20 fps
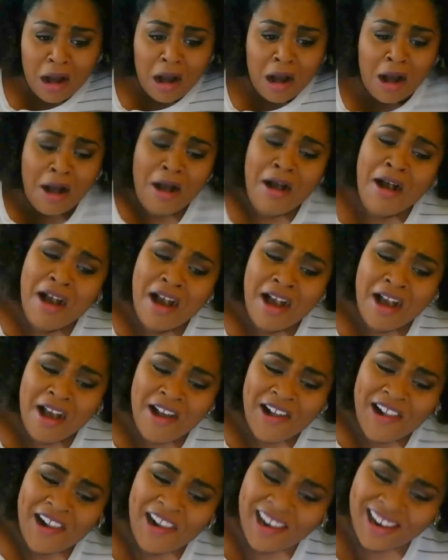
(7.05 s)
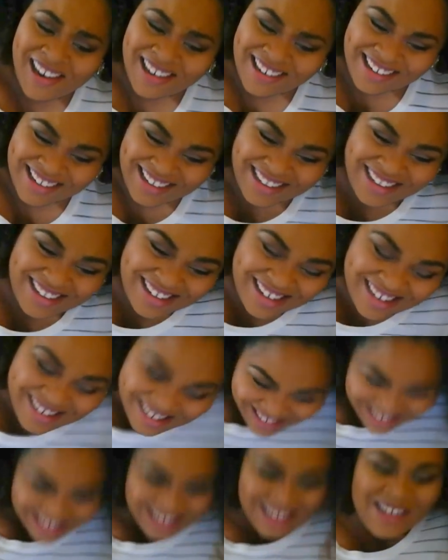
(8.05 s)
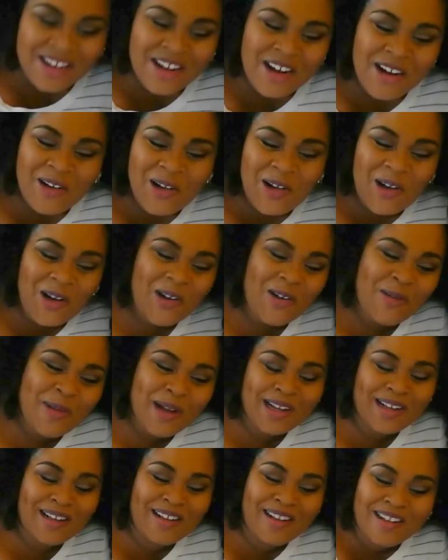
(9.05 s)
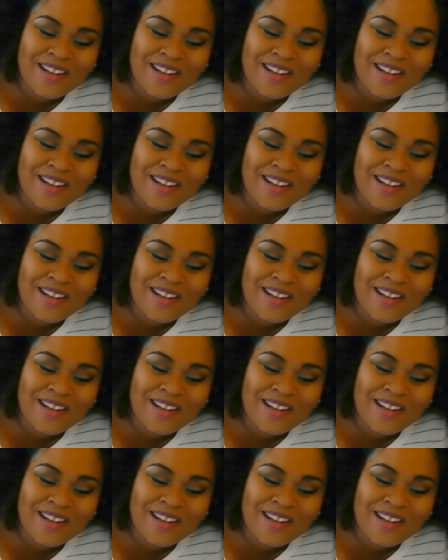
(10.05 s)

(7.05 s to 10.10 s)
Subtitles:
subscribe to Eat Your Kimchi to learn more about